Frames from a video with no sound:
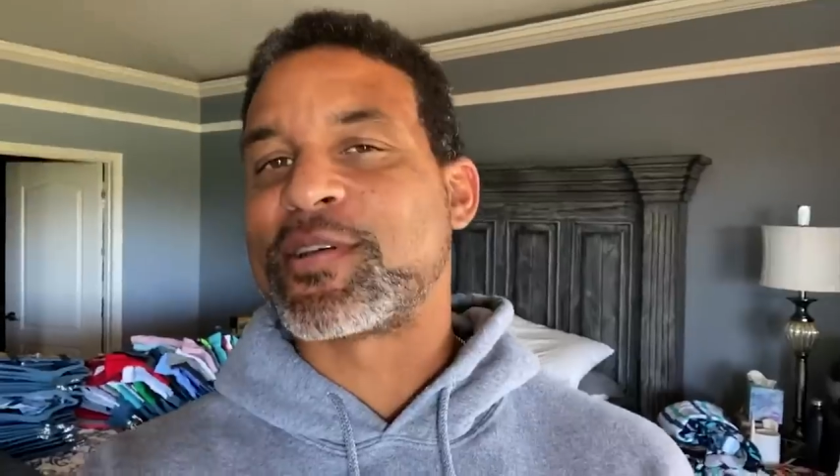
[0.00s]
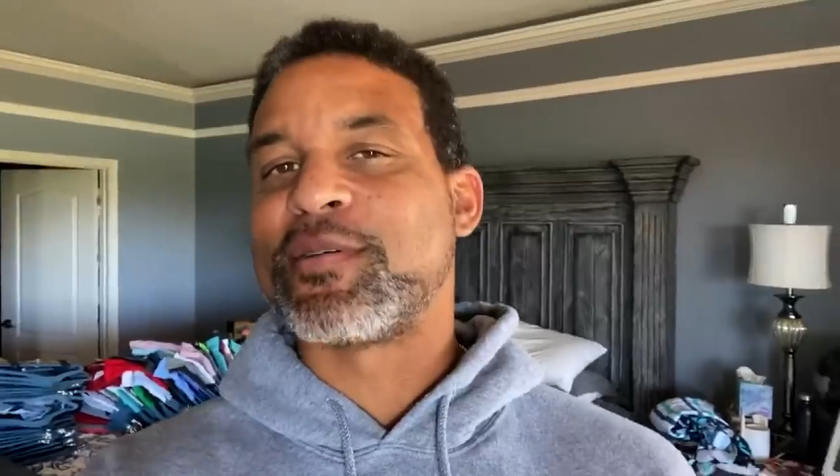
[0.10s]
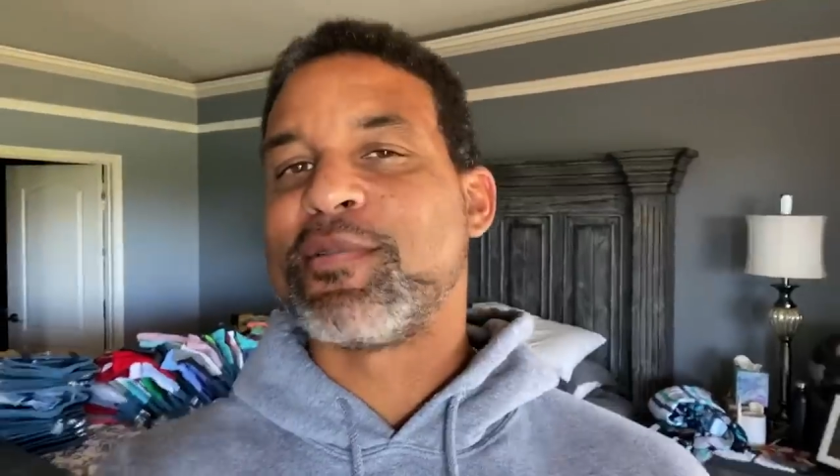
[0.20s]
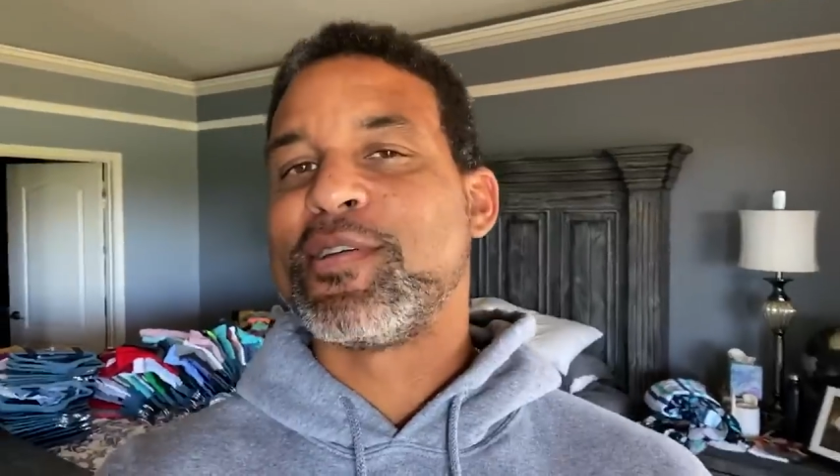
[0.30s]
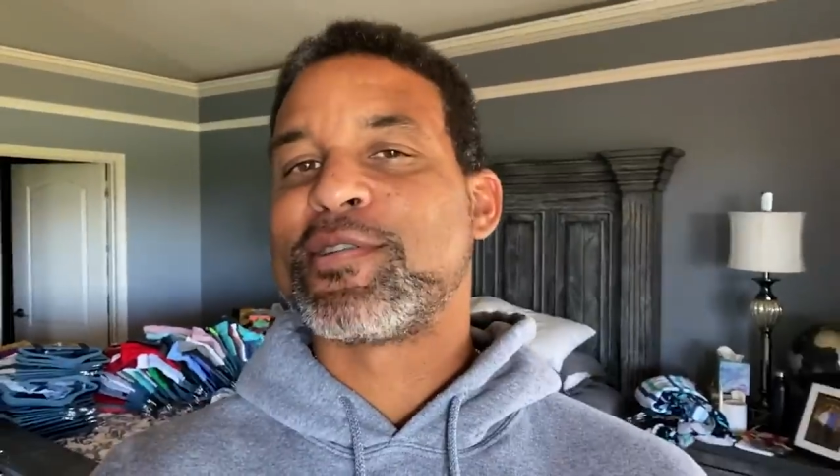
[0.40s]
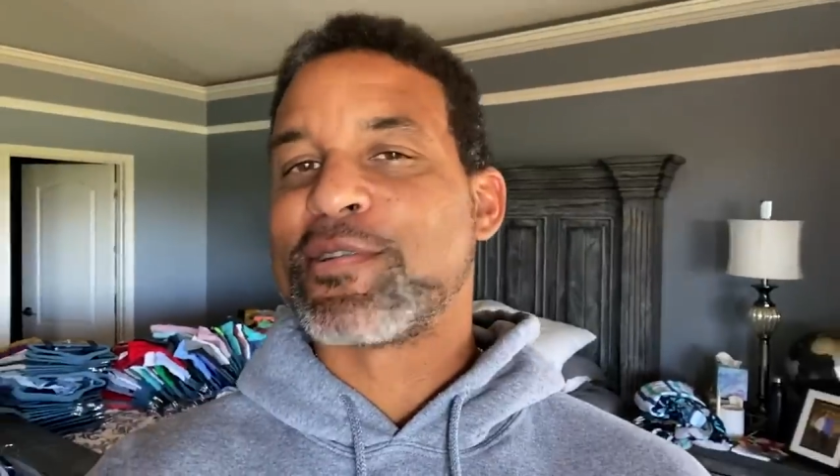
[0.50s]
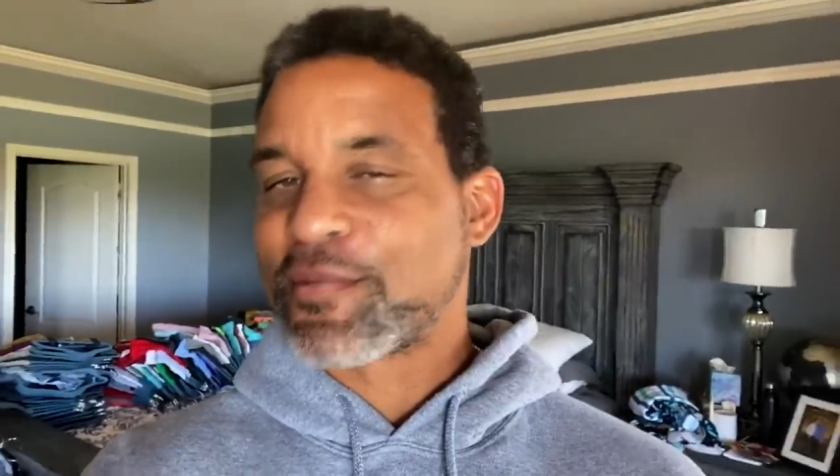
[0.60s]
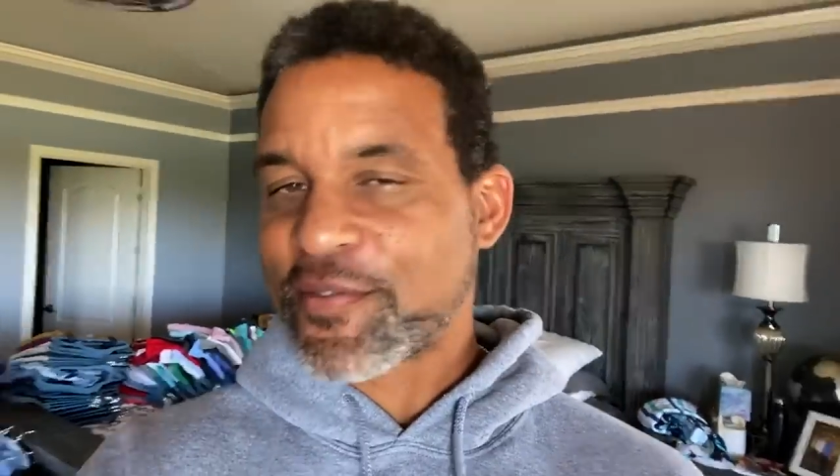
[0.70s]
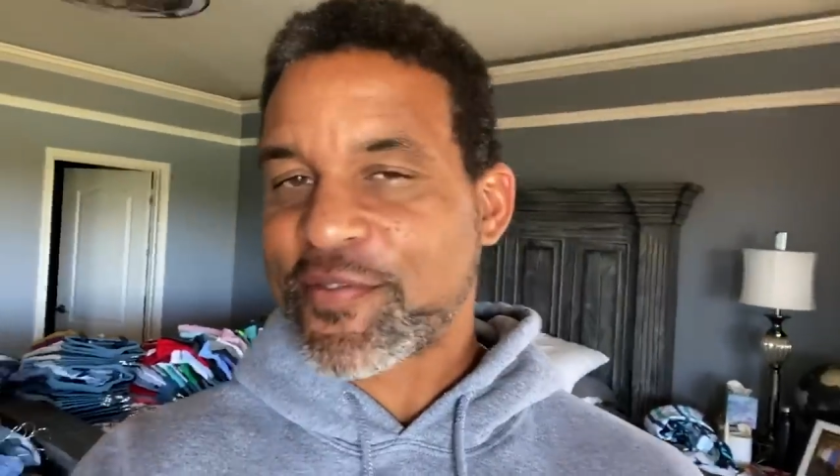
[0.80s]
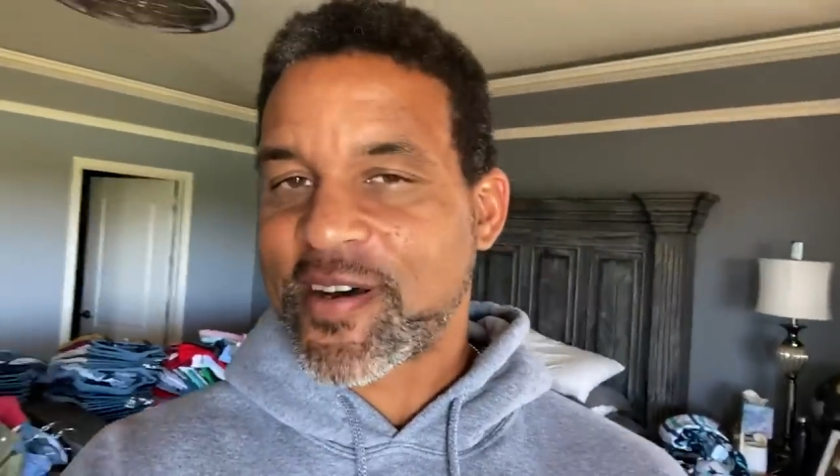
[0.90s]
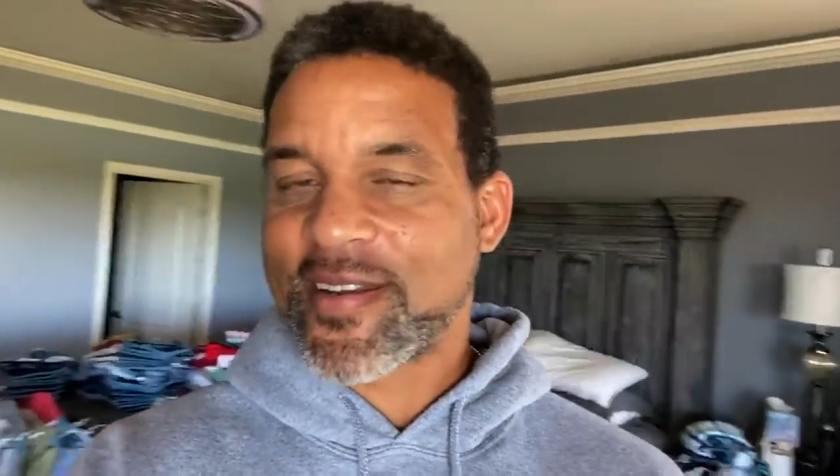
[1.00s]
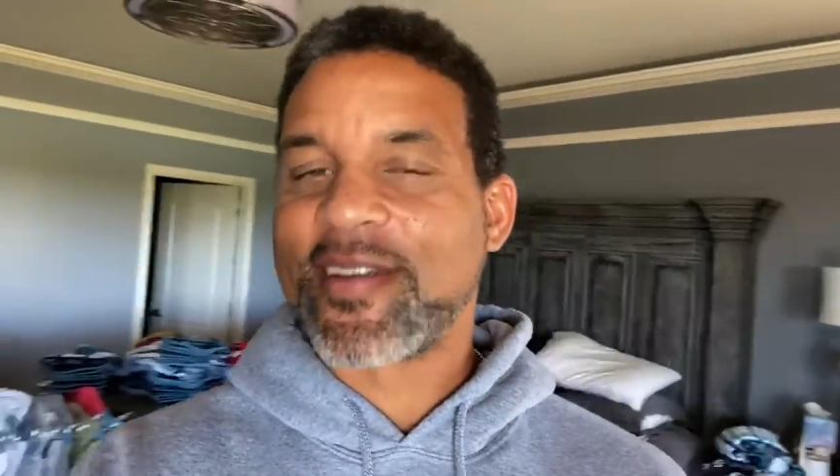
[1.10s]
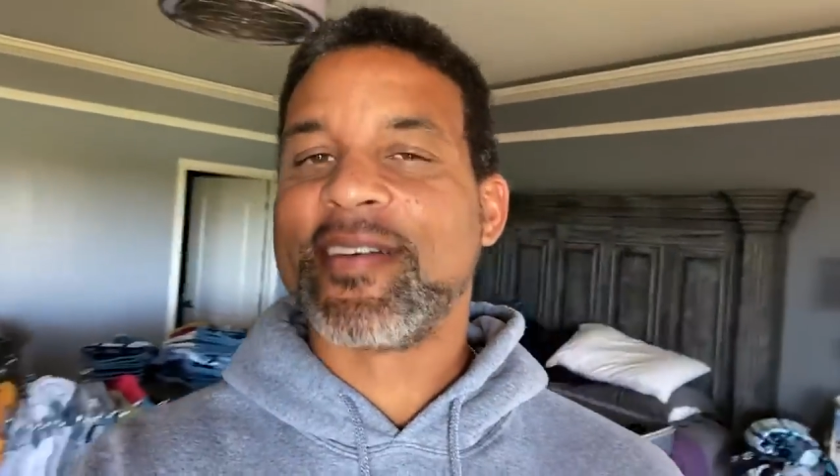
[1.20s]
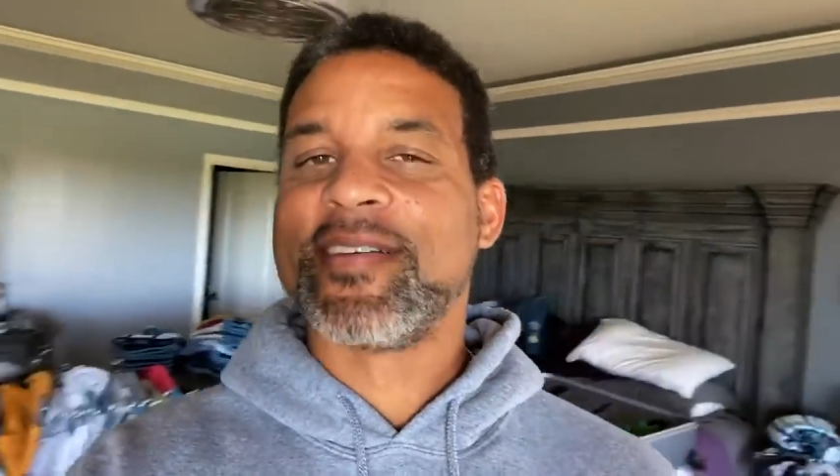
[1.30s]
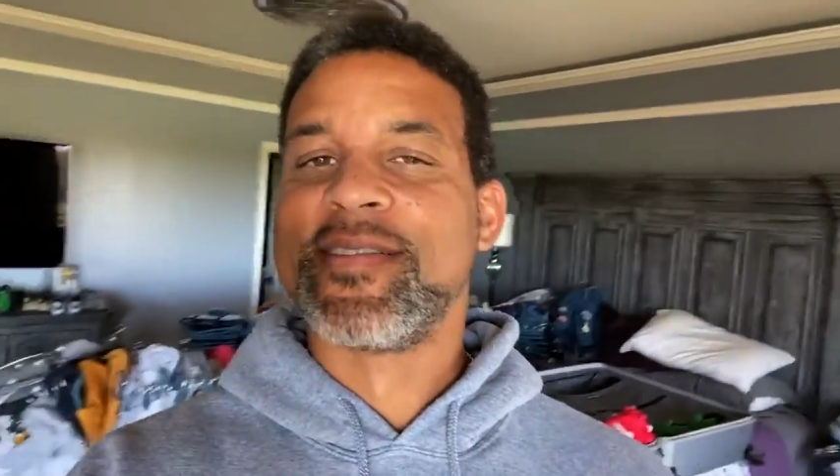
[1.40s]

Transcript: gonna be super fun,